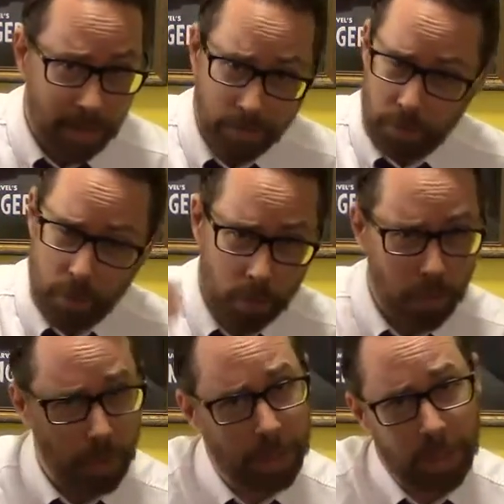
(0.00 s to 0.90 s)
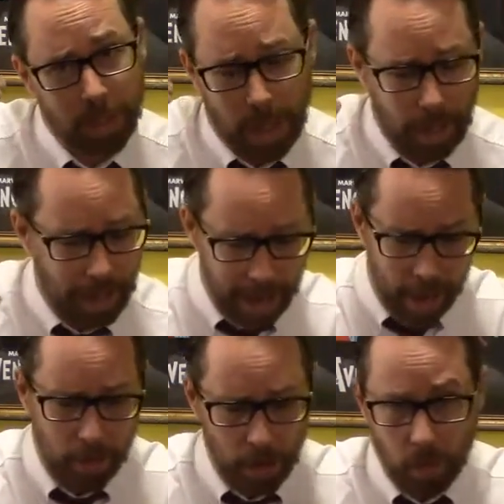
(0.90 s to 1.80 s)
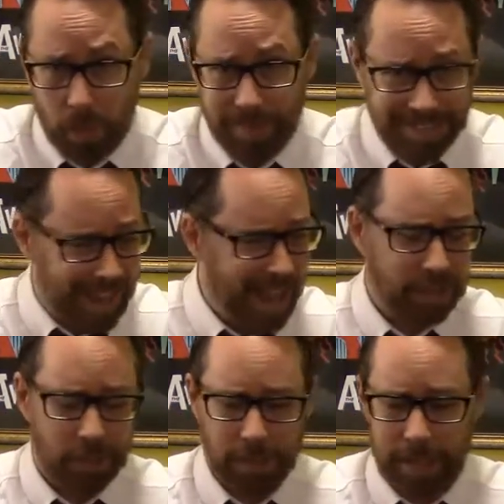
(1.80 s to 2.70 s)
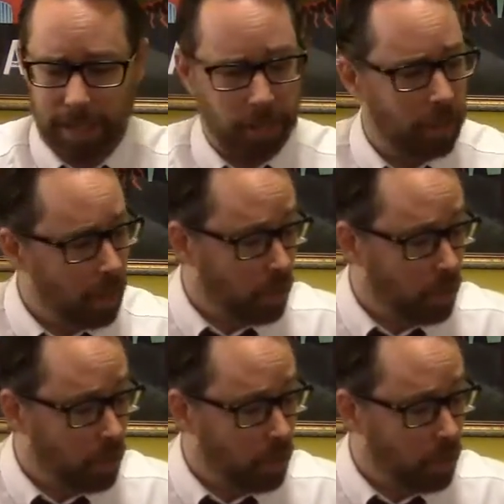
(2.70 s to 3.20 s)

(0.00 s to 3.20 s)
Food, ammo, gasoline.